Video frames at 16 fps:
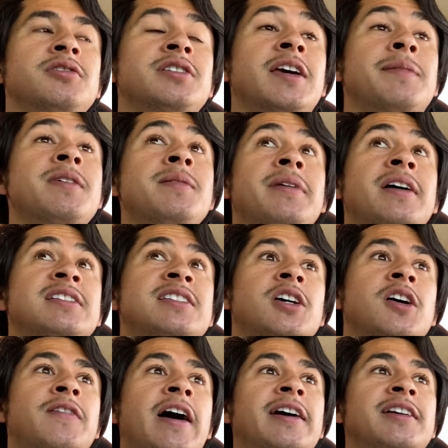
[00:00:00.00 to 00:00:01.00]
Like me
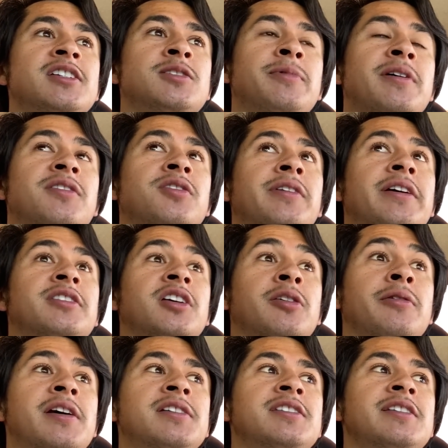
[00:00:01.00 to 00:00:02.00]
myself, I just went through like the
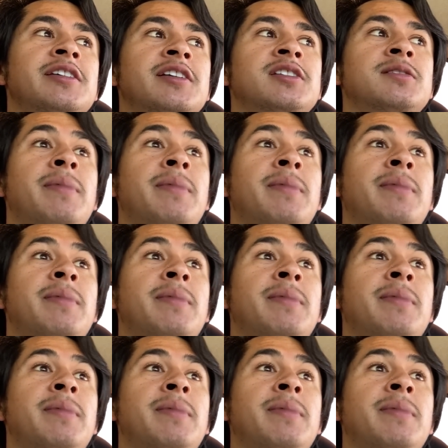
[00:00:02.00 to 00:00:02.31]
craziest